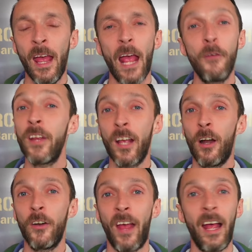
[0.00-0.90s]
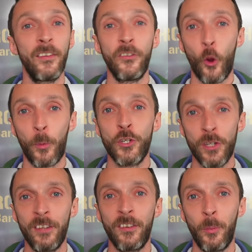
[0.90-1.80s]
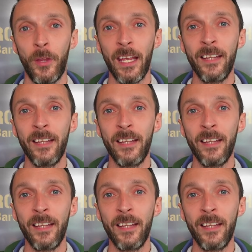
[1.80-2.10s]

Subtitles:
every card has the opportunity to play